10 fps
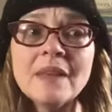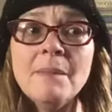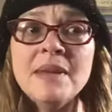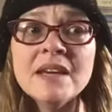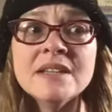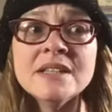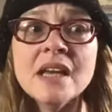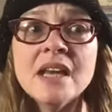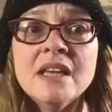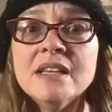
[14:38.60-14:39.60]
Because
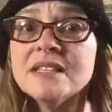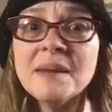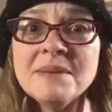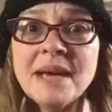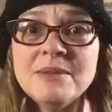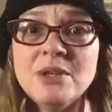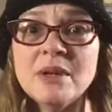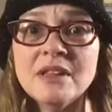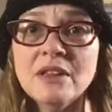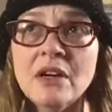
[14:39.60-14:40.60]
sometimes you
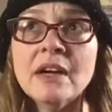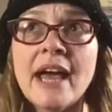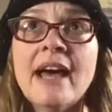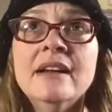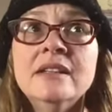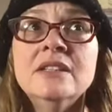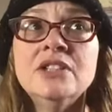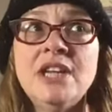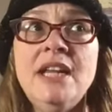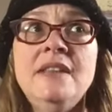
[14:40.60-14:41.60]
can look at a
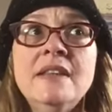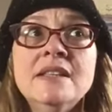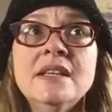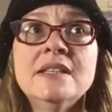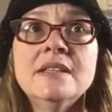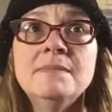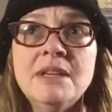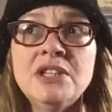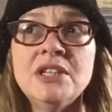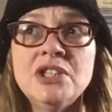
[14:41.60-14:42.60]
sheet that says
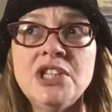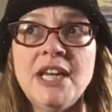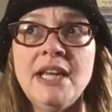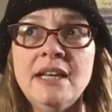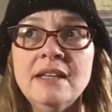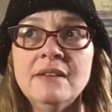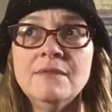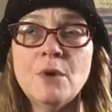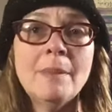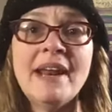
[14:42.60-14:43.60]
submission sheet,
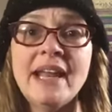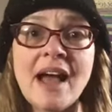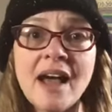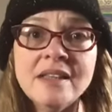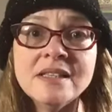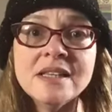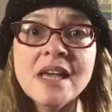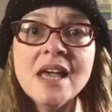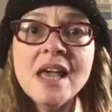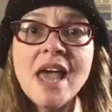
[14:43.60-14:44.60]
formatting guides,
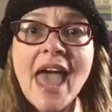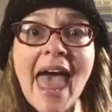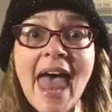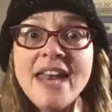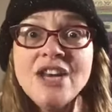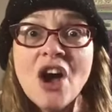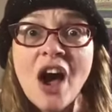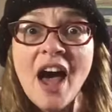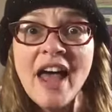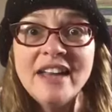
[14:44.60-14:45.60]
and
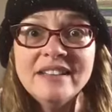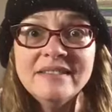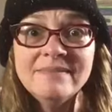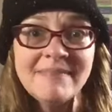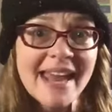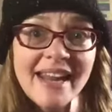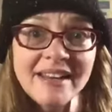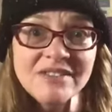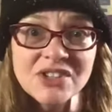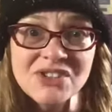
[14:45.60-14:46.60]
not get
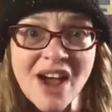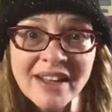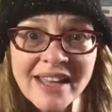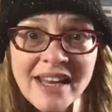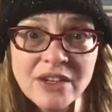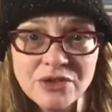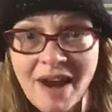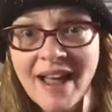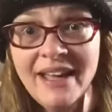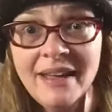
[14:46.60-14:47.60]
it. Just not get it. You're
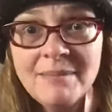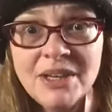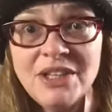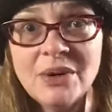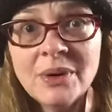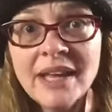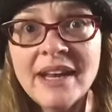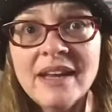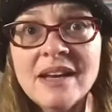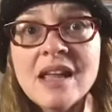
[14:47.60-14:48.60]
trying, but you don't get
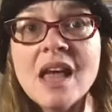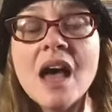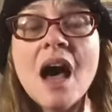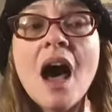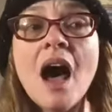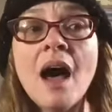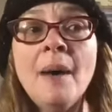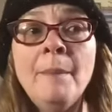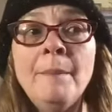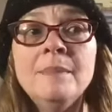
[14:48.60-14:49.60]
it.
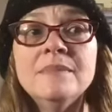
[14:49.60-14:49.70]
Um,